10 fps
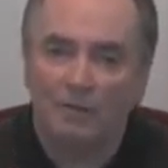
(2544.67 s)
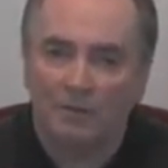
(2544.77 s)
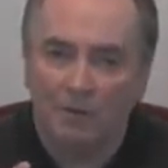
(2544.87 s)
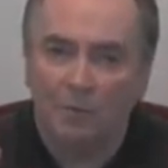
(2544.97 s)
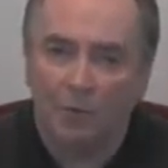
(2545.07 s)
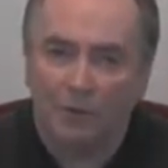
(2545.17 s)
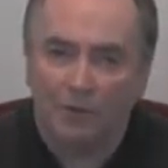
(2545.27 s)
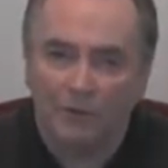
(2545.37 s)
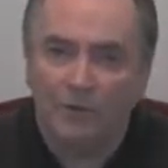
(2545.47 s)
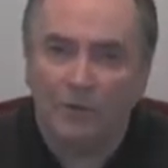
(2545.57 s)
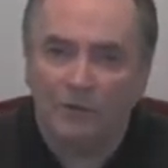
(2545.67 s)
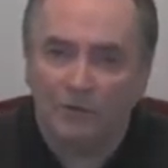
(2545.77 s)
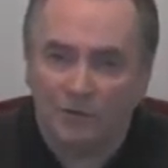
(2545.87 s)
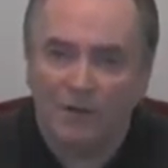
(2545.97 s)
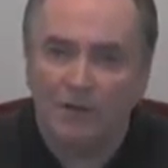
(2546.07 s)
the Word, didn't
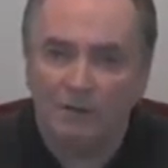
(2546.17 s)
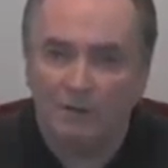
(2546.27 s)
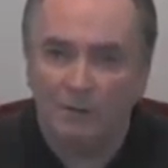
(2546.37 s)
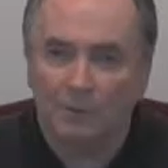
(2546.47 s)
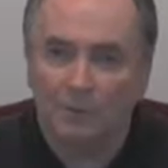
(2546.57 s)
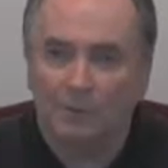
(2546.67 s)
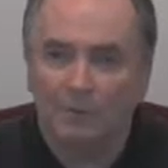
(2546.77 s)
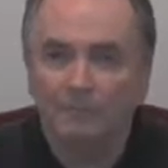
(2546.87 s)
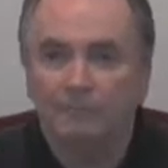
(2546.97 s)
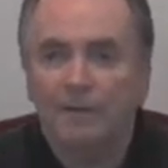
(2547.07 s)
understand the Word.